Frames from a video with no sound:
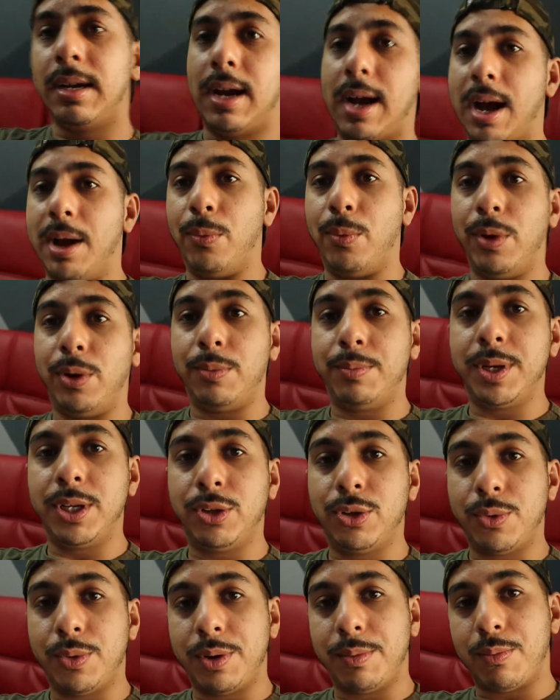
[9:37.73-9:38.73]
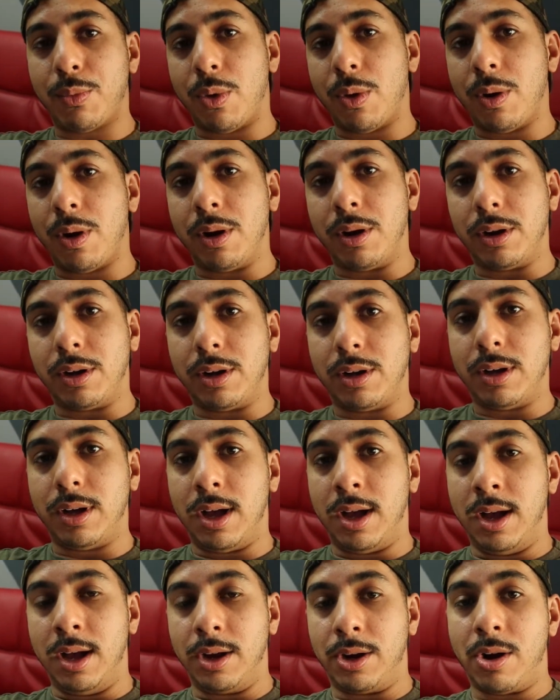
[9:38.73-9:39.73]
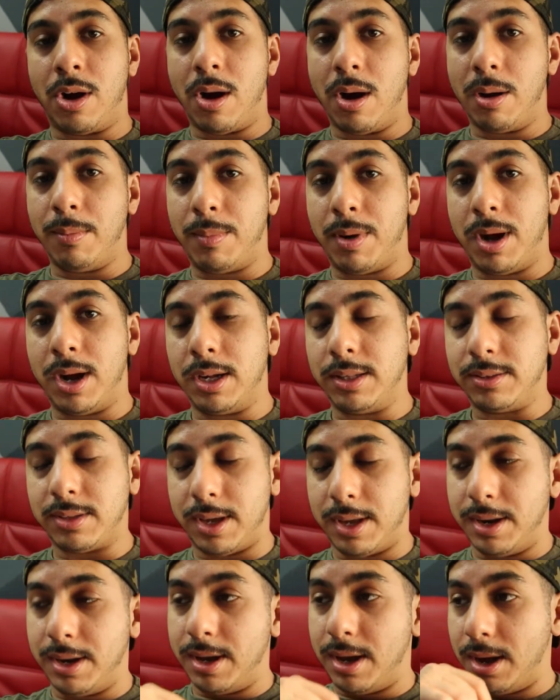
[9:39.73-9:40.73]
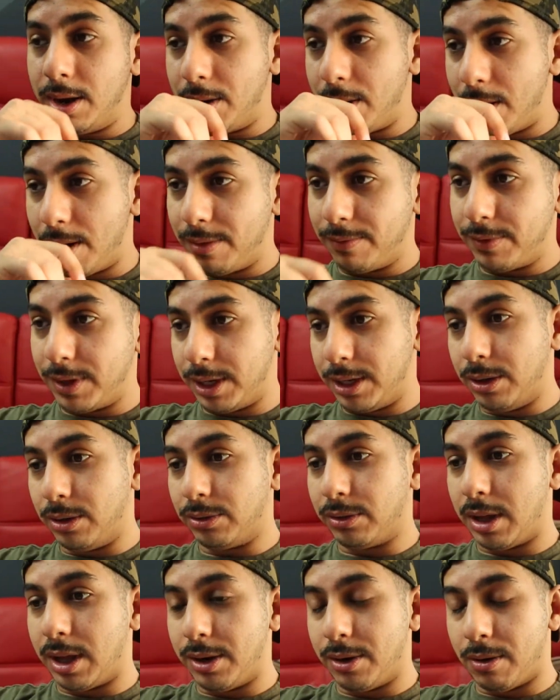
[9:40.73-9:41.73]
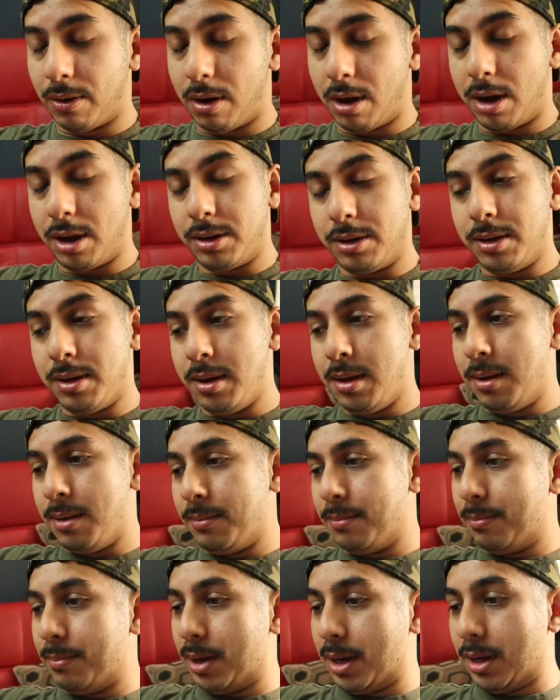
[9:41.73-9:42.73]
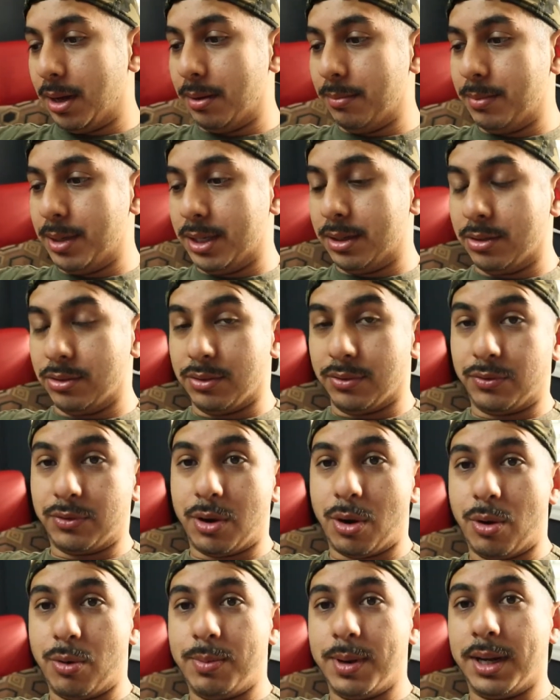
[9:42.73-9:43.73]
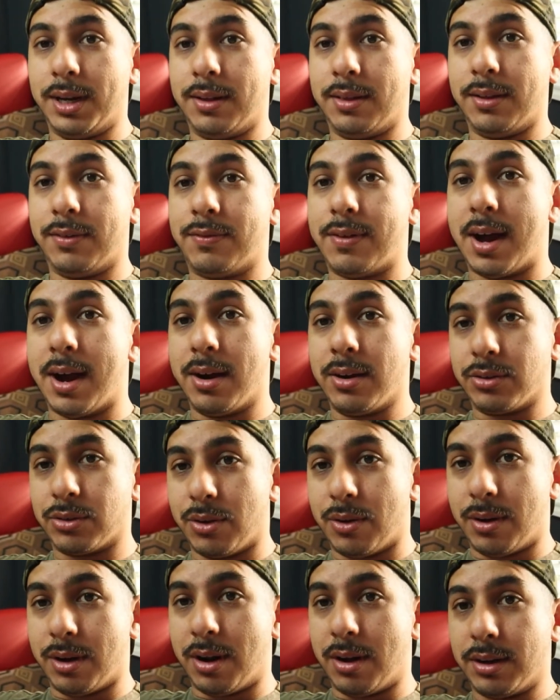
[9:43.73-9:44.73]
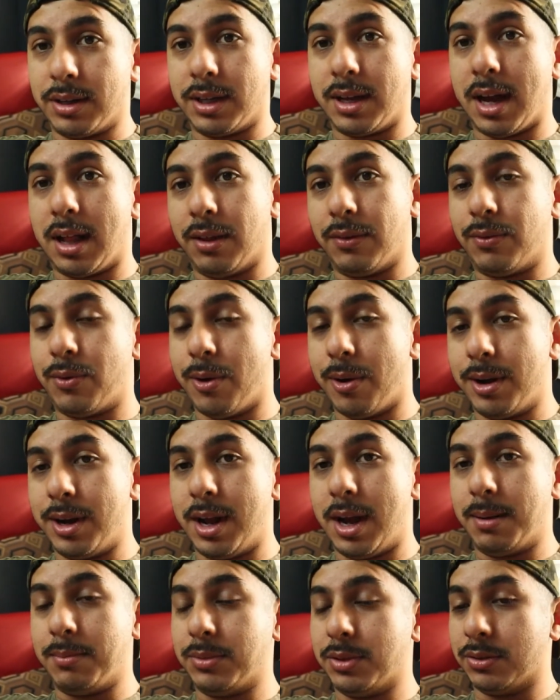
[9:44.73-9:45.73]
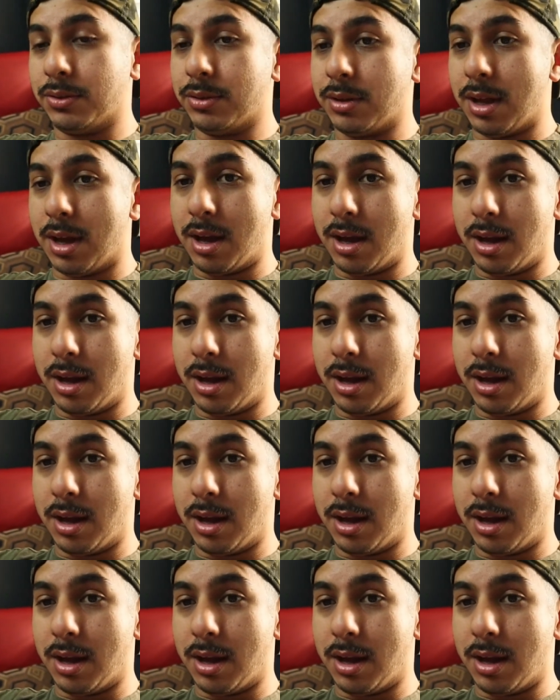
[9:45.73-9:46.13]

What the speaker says: I will be doing more car mods and car videos later on, but because of COVID and the fires going on in California, I'm just